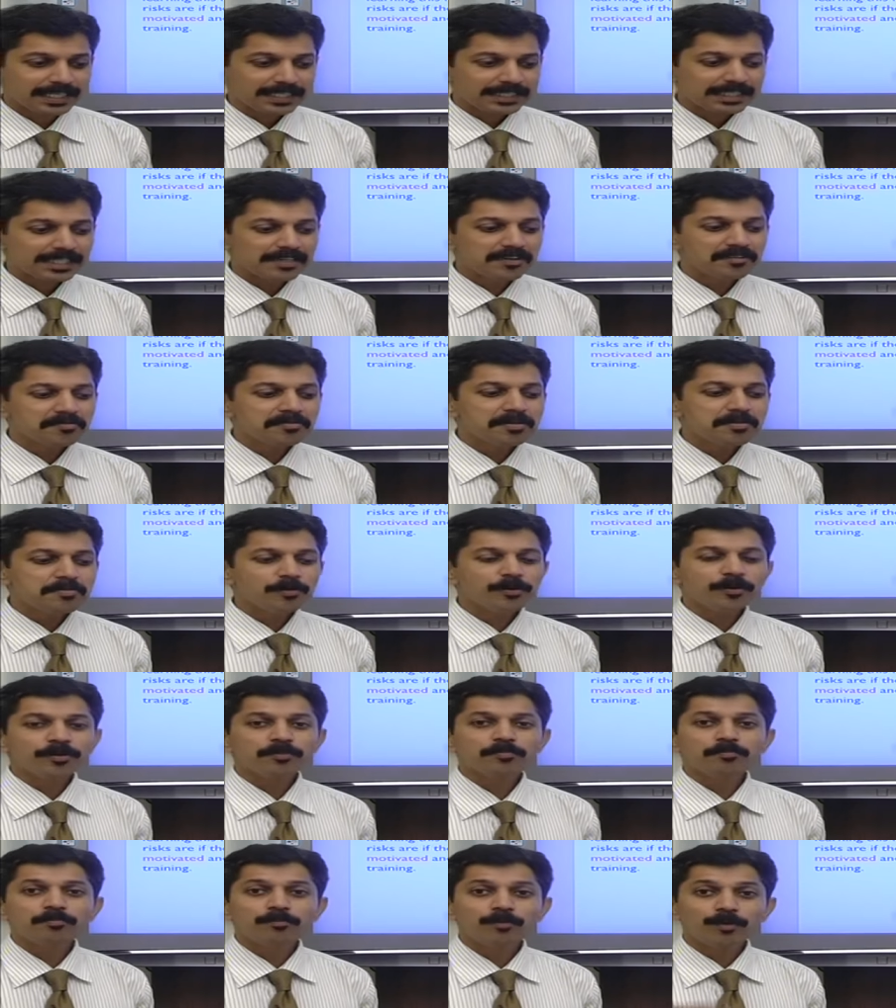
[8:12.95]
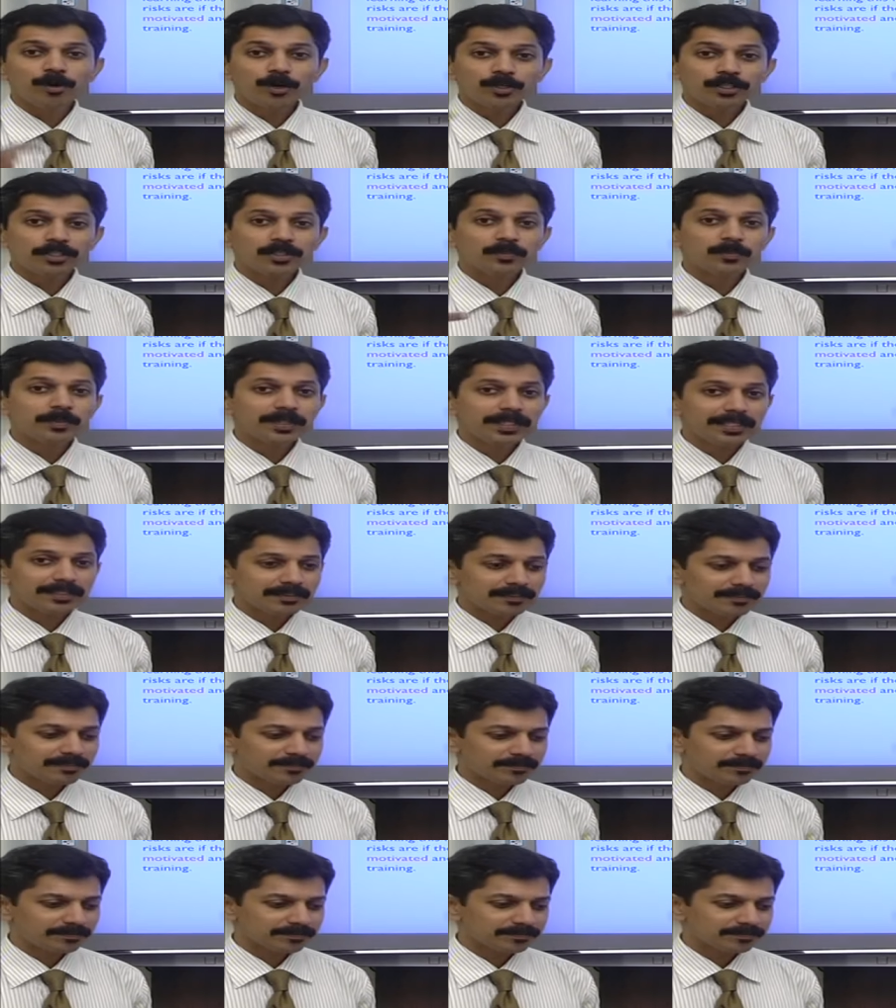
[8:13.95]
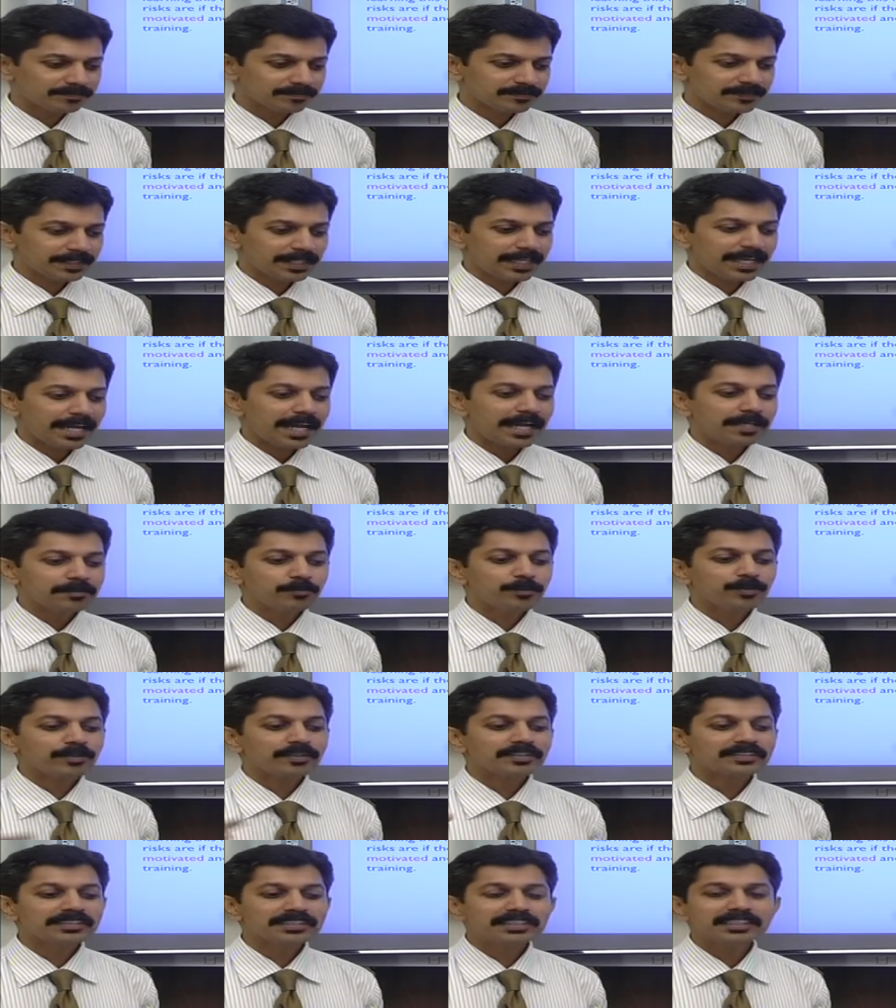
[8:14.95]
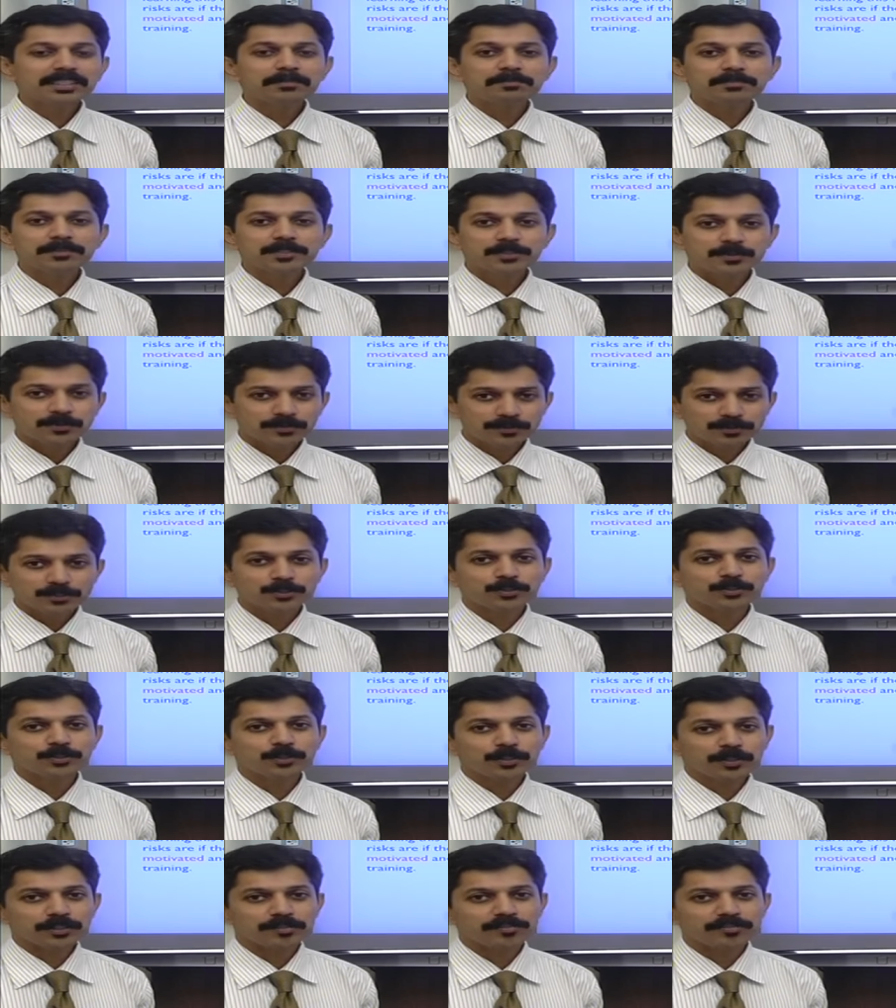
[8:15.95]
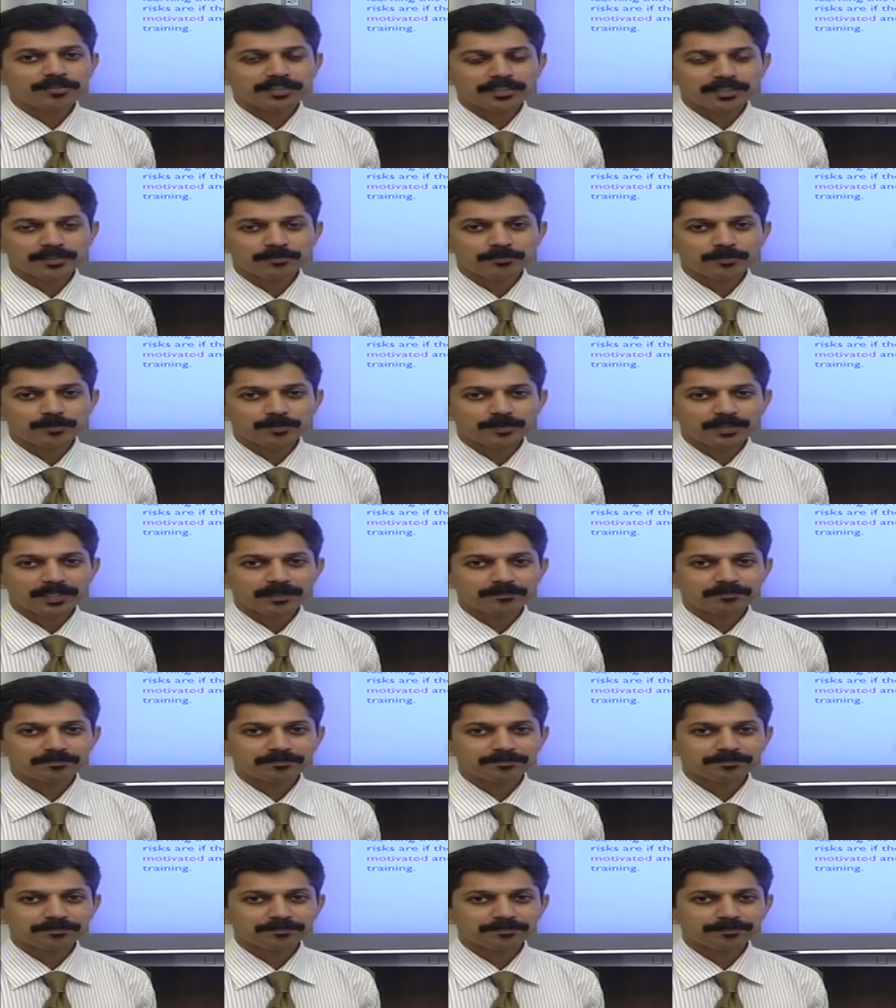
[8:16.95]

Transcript: they will be more motivated and more receptive to your training program.